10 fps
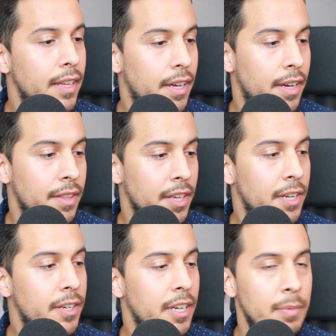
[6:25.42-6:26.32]
uh, the
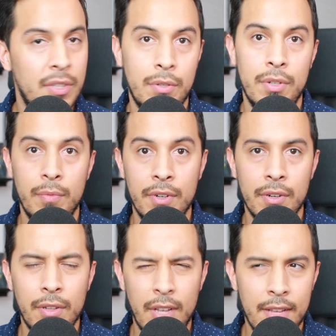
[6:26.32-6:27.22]
ear cups, usually when
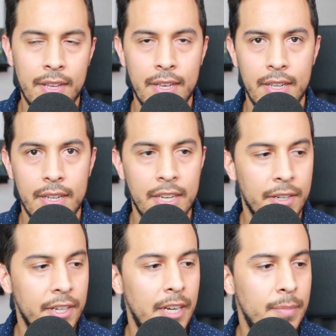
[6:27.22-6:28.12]
they're cloth
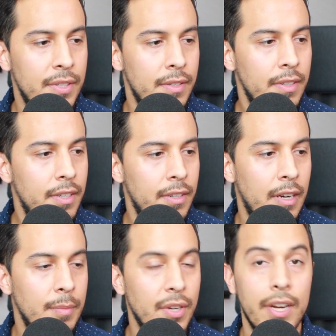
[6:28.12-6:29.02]
ear cups,
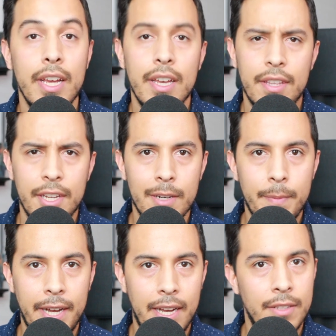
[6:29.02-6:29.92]
uh, I'm sorry, the ear
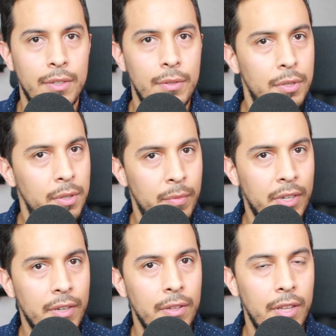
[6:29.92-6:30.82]
pads, usually when
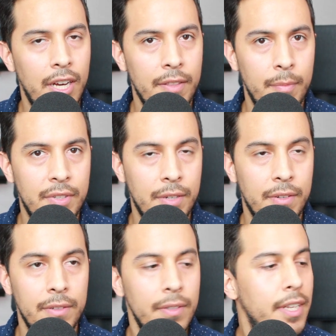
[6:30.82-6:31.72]
they're cloth
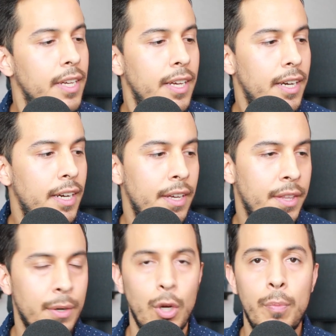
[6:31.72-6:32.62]
material, uh,
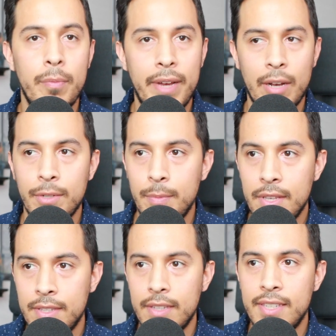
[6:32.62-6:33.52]
they're open back, which
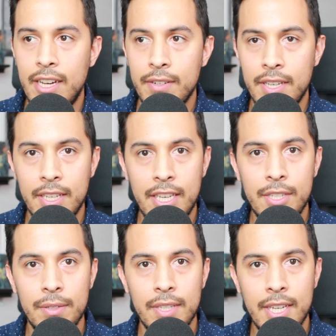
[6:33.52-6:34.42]
means that sound can
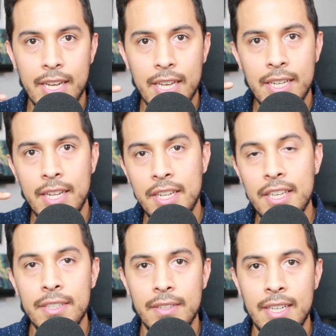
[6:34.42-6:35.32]
easily get in and
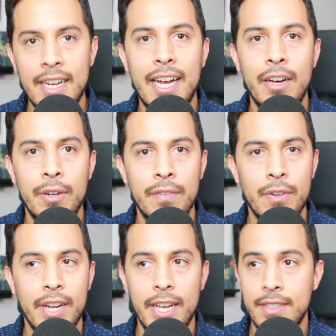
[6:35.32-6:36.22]
easily get out of
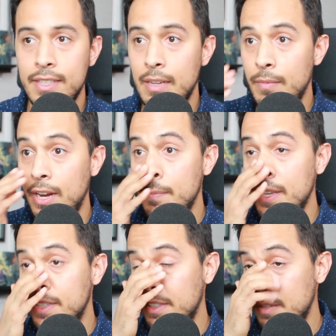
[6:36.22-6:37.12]
your headset, right?
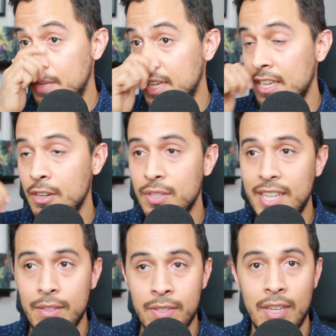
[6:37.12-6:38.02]
Basically making your
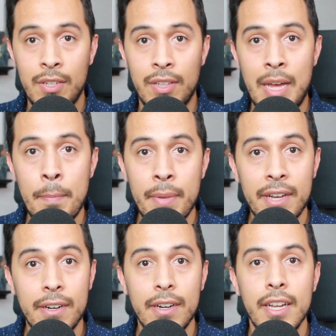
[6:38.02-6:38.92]
sound stage a lot
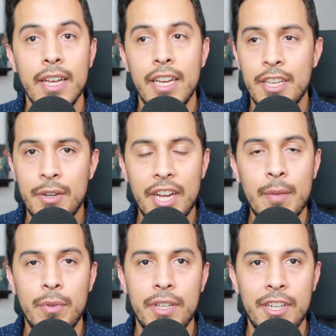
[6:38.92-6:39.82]
better and you're
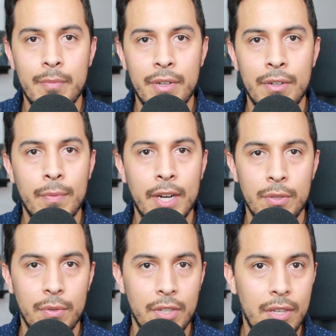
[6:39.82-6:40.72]
able to hear better
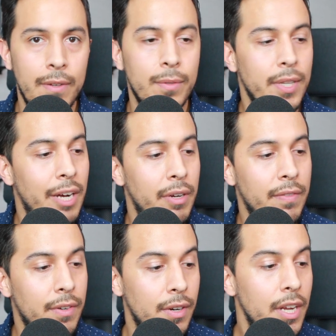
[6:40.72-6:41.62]
directional cues.
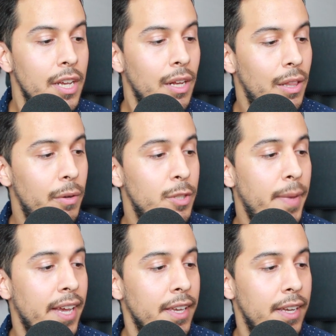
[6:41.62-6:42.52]
However, closed
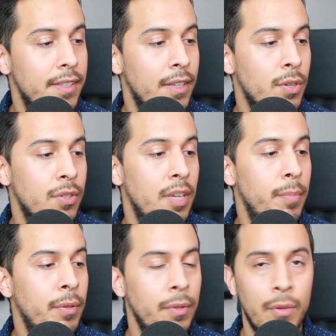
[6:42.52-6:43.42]
back headsets are
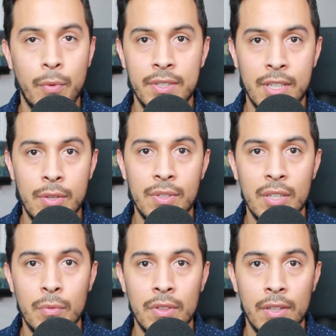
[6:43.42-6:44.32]
typically the ones that you
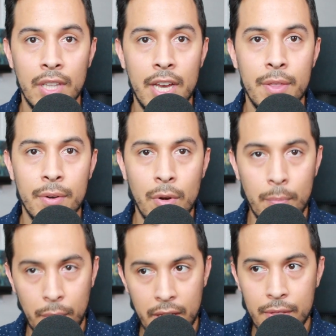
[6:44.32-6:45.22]
see with the leather or
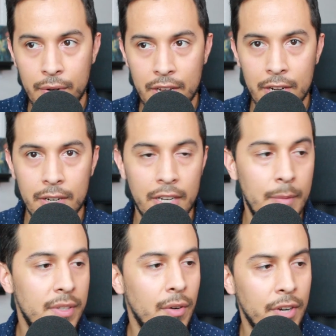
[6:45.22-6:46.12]
pleather ear
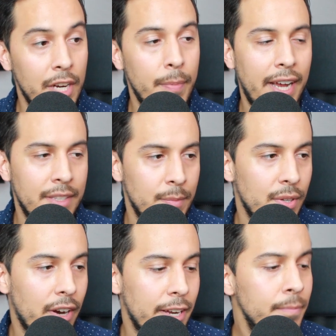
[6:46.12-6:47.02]
cups or ear pads, I'm
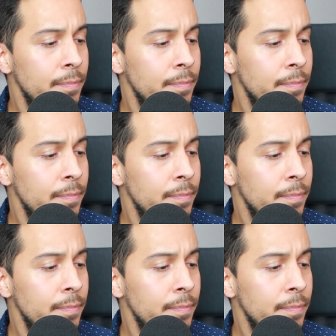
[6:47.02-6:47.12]
sorry.